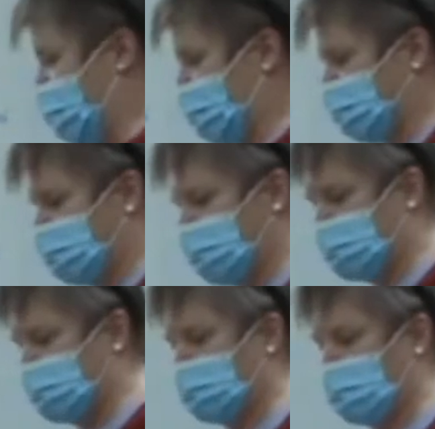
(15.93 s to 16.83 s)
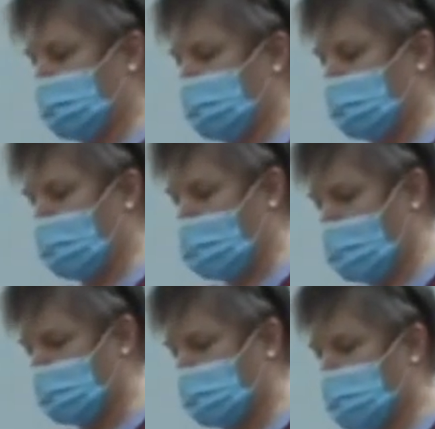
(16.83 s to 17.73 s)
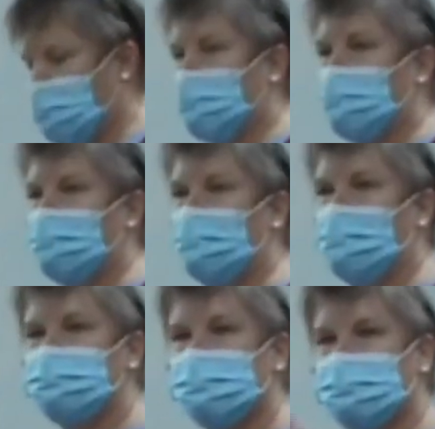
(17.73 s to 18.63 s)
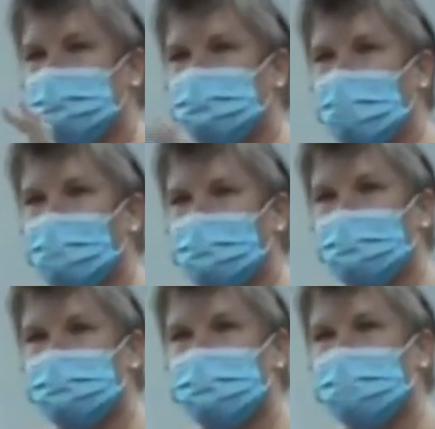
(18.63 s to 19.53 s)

we've done 7 and 8. 9, 10, and 12 go together,